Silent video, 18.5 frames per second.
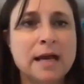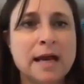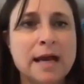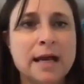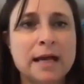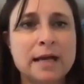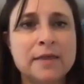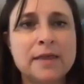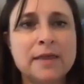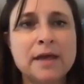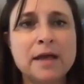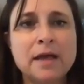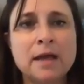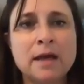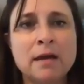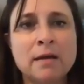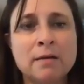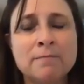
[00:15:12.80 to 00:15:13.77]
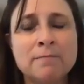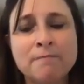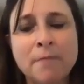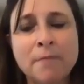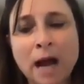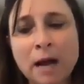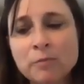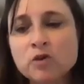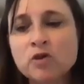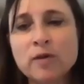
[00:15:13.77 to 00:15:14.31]
And I think
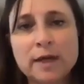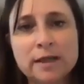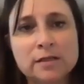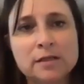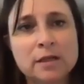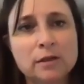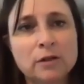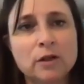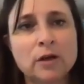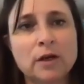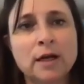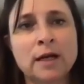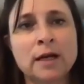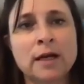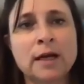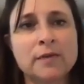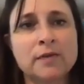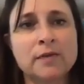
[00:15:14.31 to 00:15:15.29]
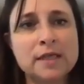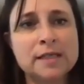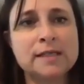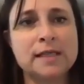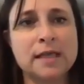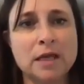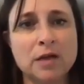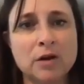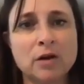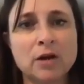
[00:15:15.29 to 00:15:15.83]
I'm trying to look at this
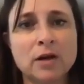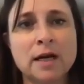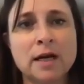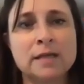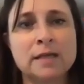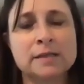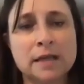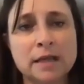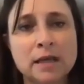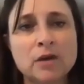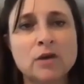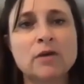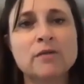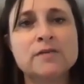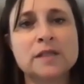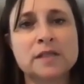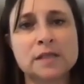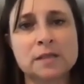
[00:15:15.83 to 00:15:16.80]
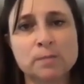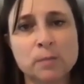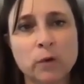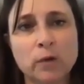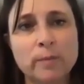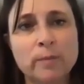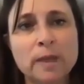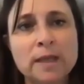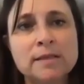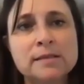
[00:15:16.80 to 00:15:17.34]
year as a year of
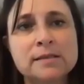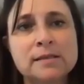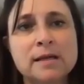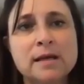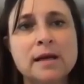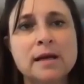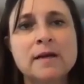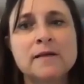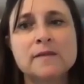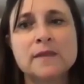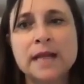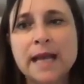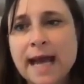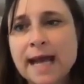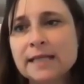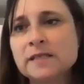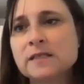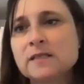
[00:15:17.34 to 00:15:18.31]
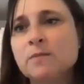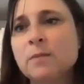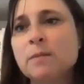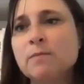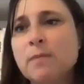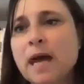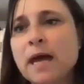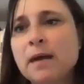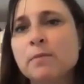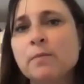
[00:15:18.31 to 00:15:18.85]
disappointments that has to be
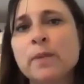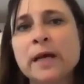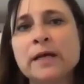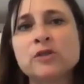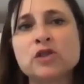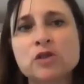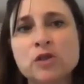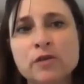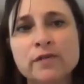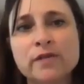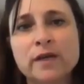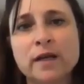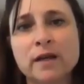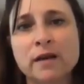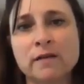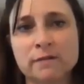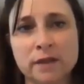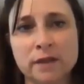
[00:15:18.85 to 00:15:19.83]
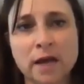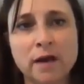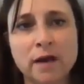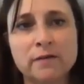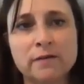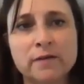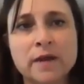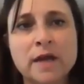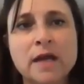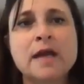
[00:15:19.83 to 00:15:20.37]
met by a surfeit of
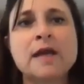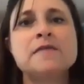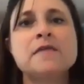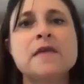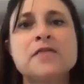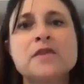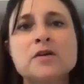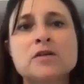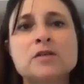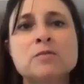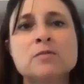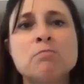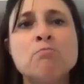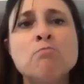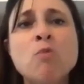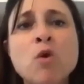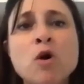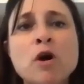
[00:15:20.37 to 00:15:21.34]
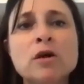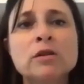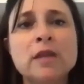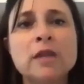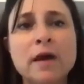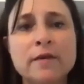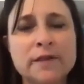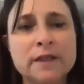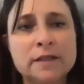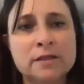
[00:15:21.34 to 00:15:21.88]
love, that there's more
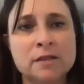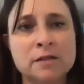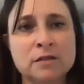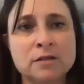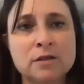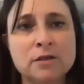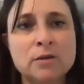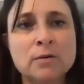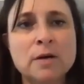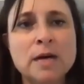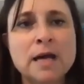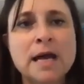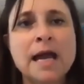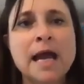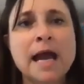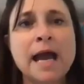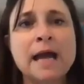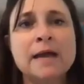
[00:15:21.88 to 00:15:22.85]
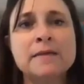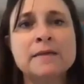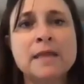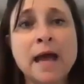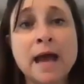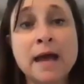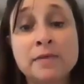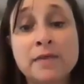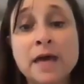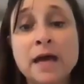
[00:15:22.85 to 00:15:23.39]
loving to do,
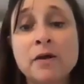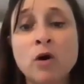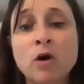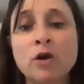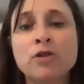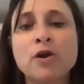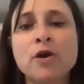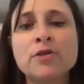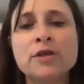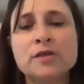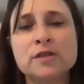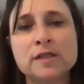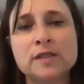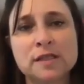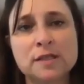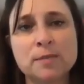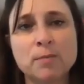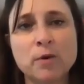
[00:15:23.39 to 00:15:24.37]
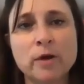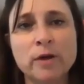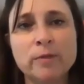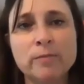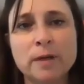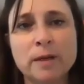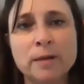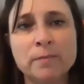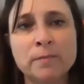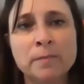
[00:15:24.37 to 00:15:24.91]
and that although there's
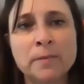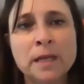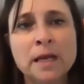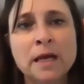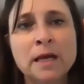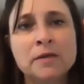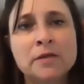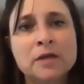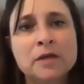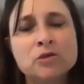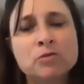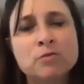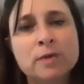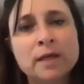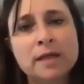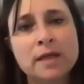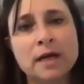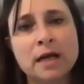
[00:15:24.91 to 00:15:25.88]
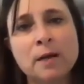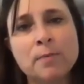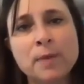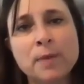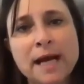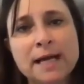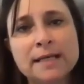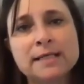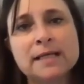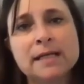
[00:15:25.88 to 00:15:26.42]
disappointment, there's really the
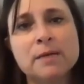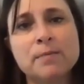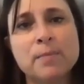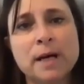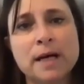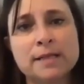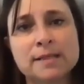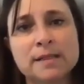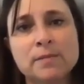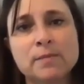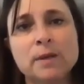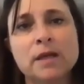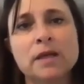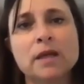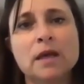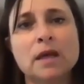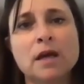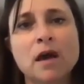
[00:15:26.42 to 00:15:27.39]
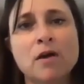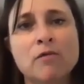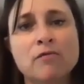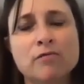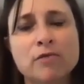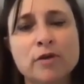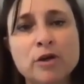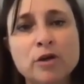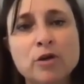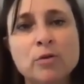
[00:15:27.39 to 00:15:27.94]
capacity and possibility of
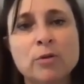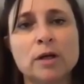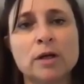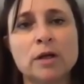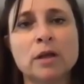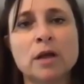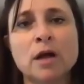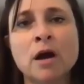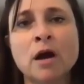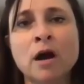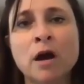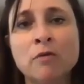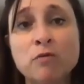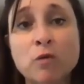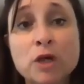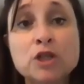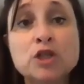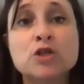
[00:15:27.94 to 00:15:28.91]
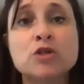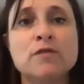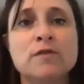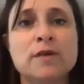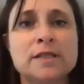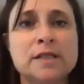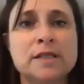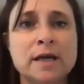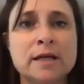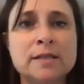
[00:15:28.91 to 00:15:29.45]
renewal of what
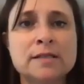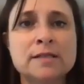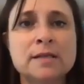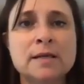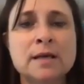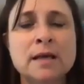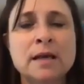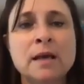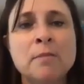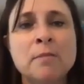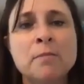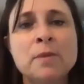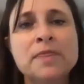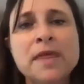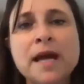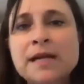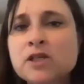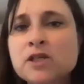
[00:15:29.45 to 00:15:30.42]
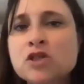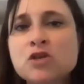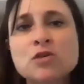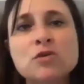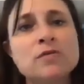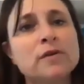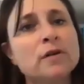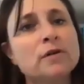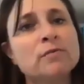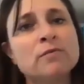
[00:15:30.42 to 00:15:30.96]
tshuva does. But that
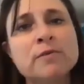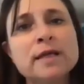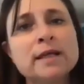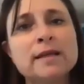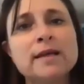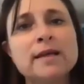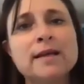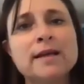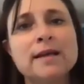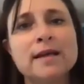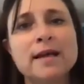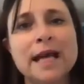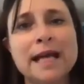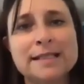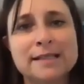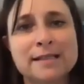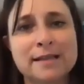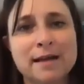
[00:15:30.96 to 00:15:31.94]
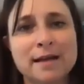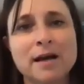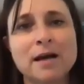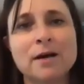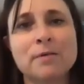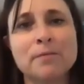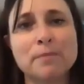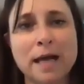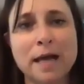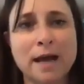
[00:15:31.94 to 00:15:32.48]
tshuva really has to
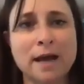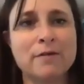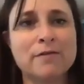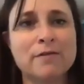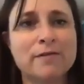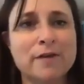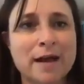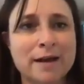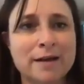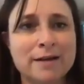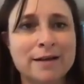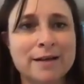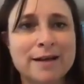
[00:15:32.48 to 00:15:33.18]
come me'ahava.